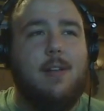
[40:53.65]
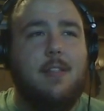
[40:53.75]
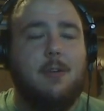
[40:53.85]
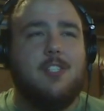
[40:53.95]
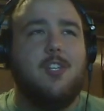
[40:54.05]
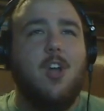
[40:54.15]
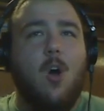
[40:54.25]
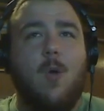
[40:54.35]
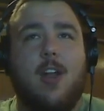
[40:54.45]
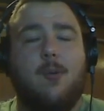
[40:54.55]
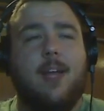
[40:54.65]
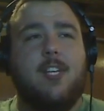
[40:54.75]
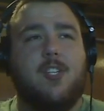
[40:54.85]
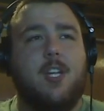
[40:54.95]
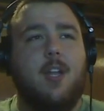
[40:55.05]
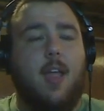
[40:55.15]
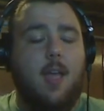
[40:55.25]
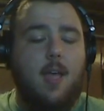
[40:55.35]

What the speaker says: iteration